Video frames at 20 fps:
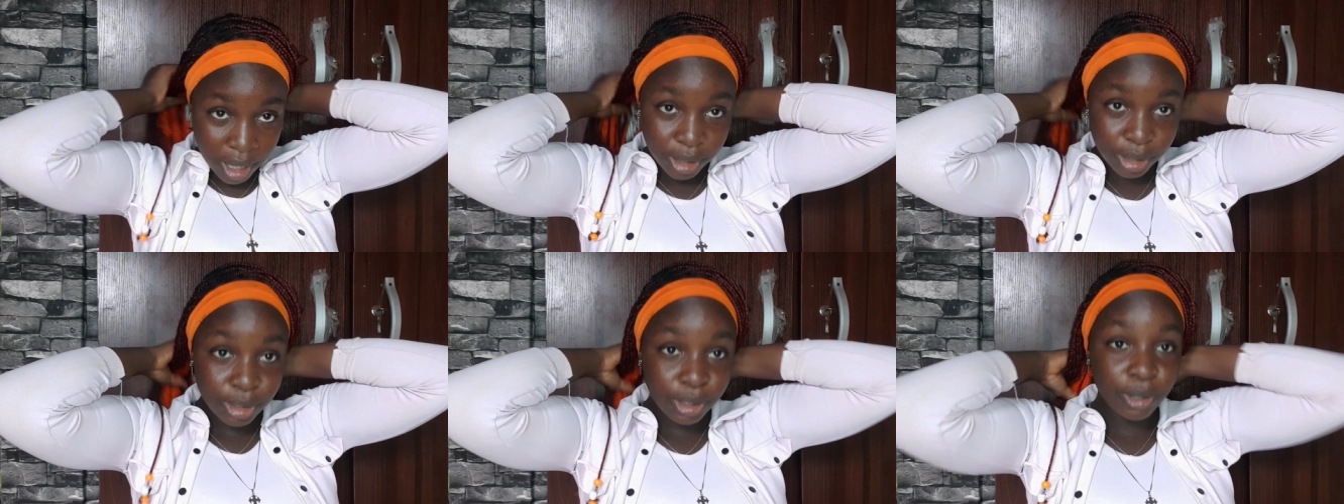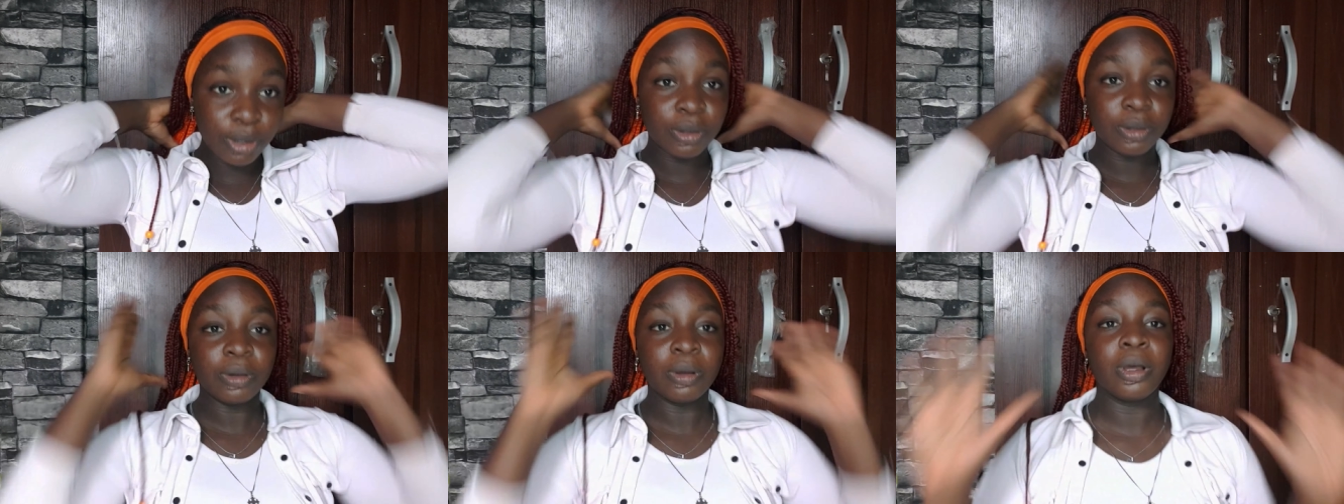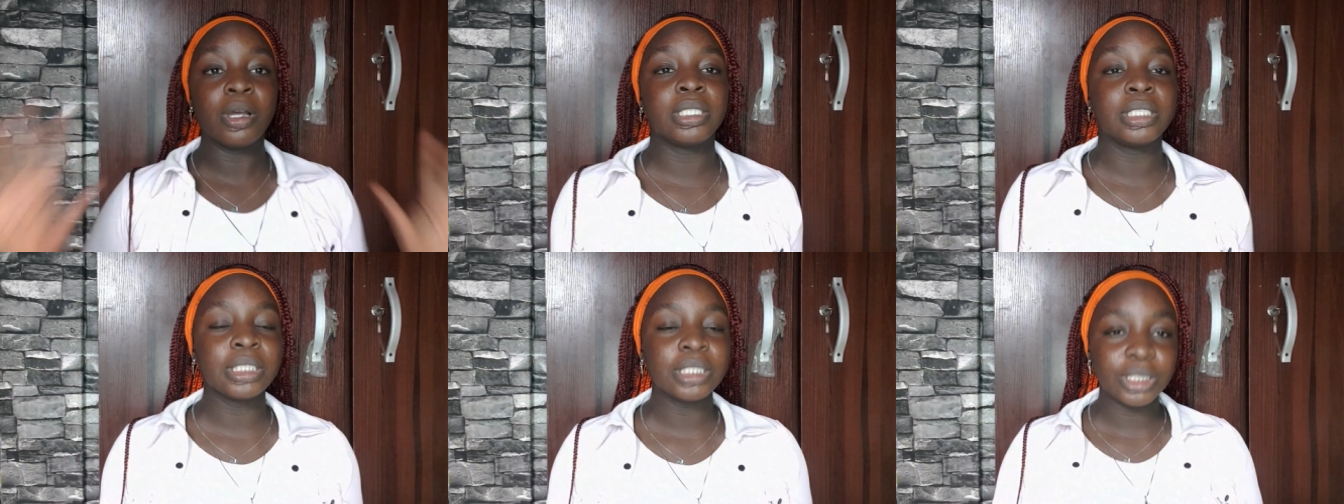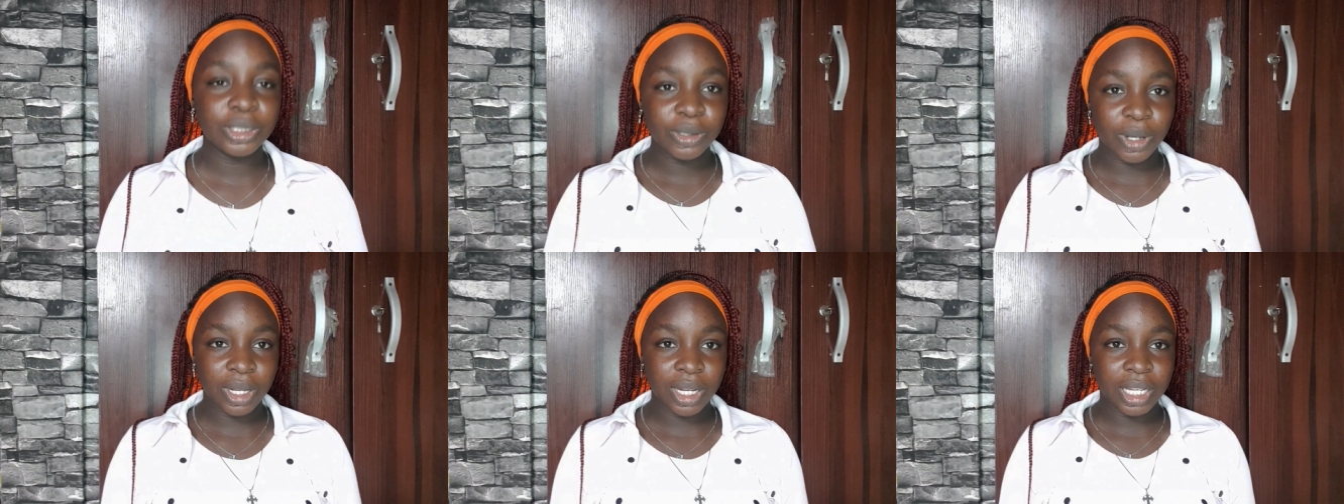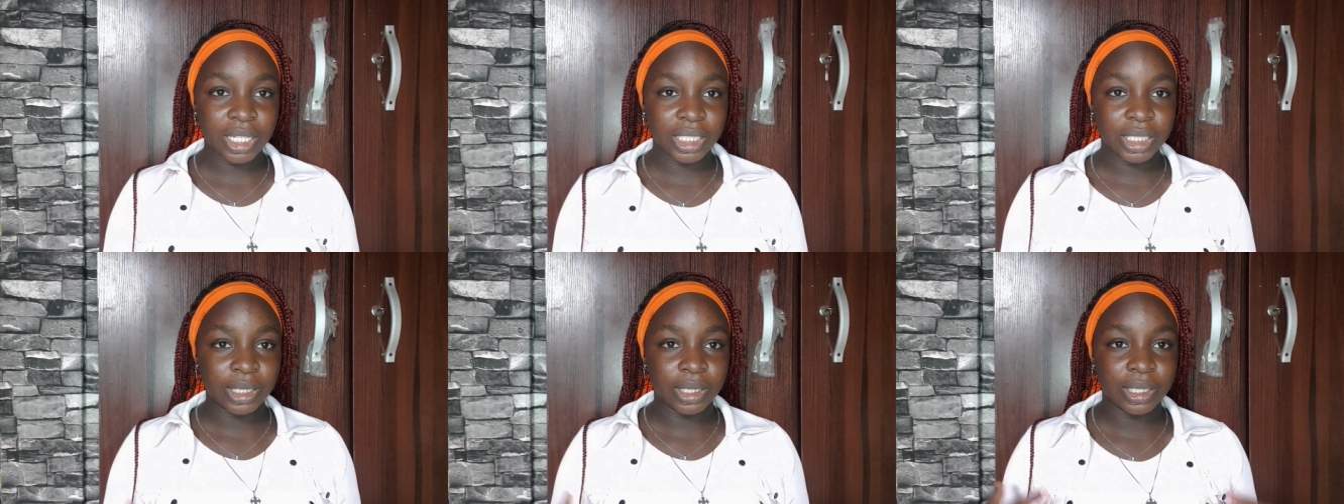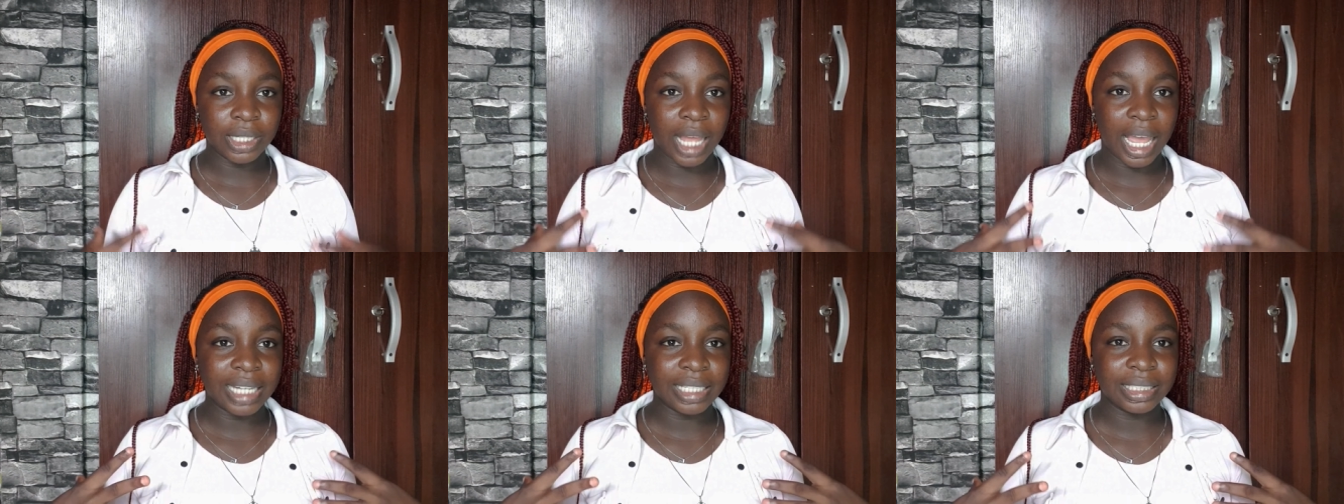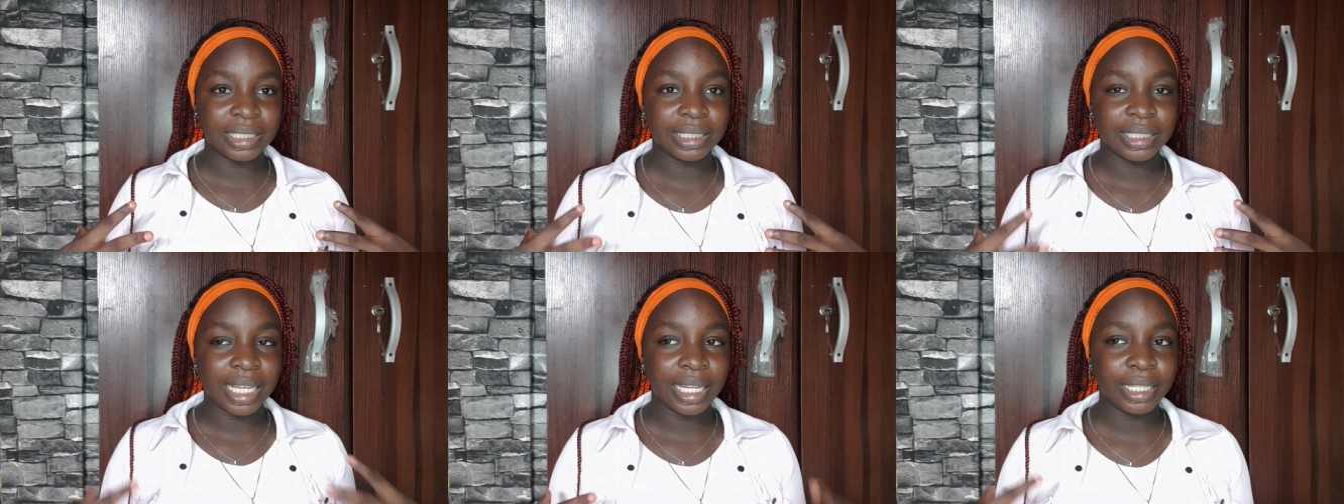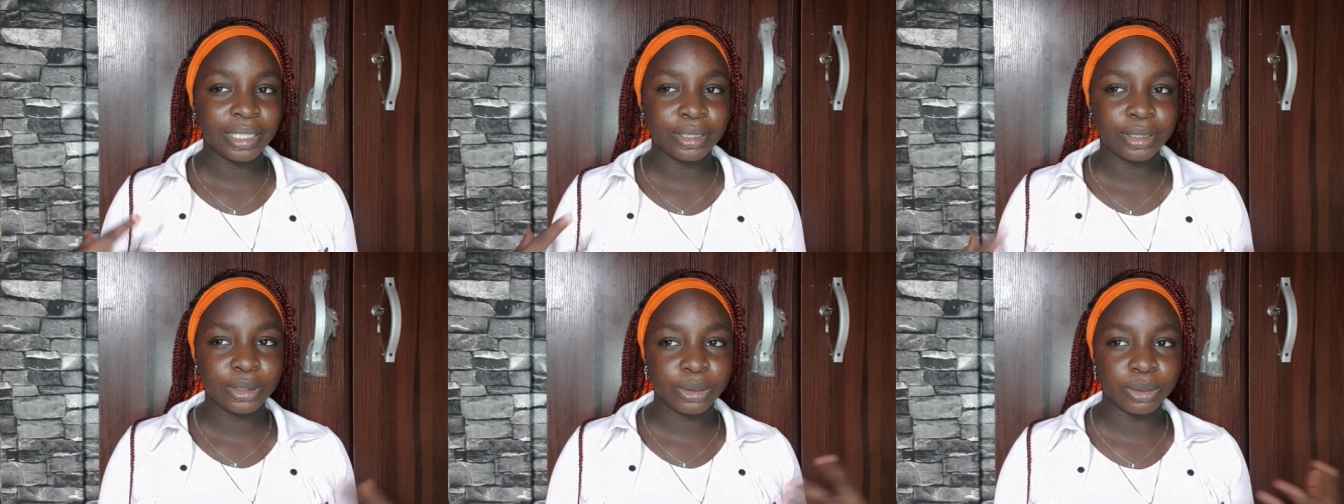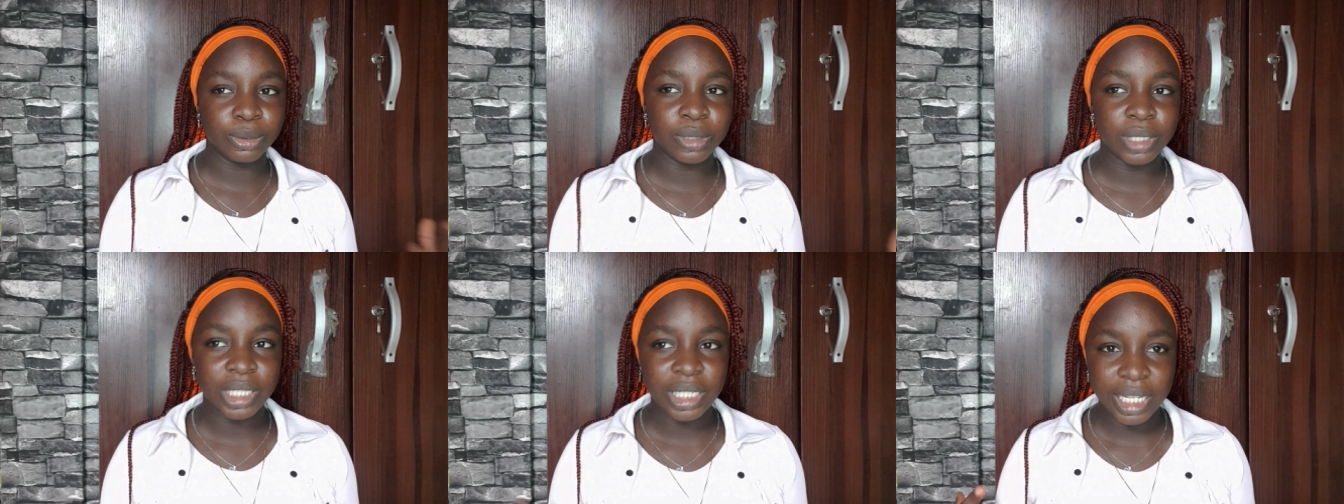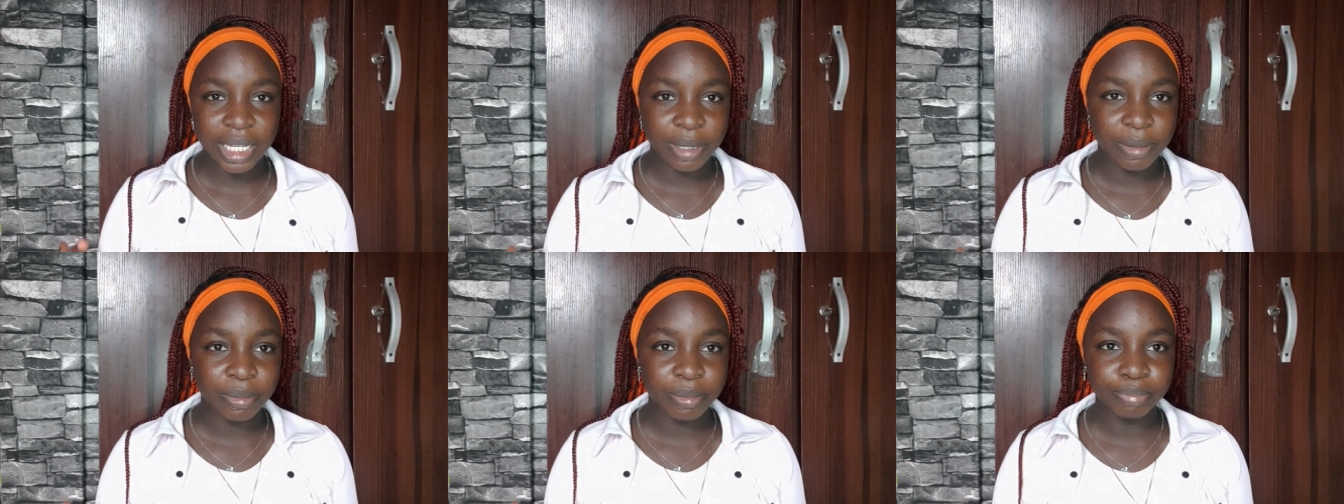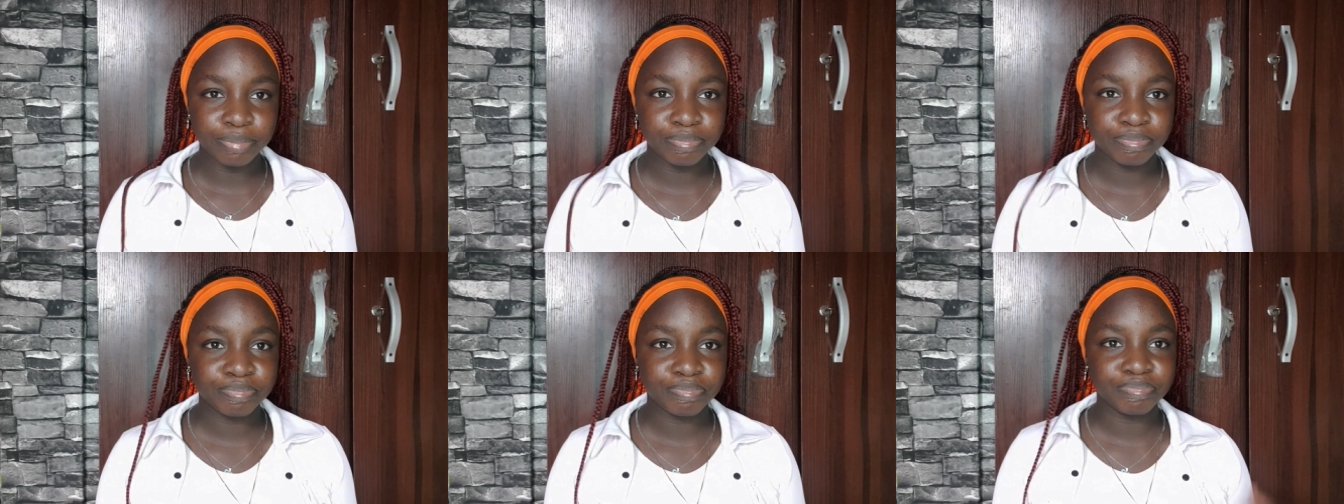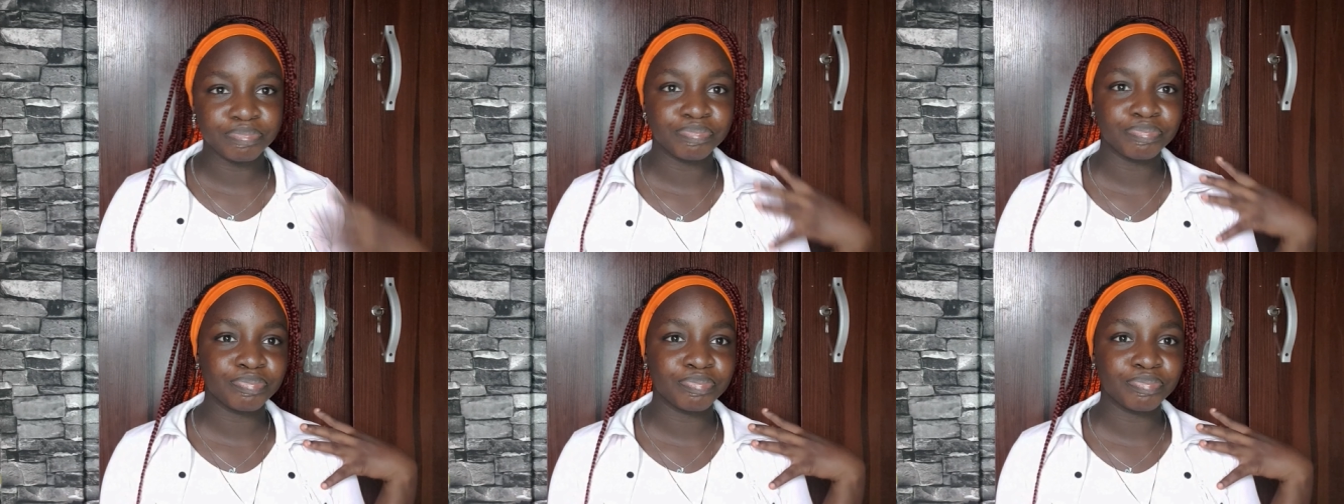so this new collection i decided to name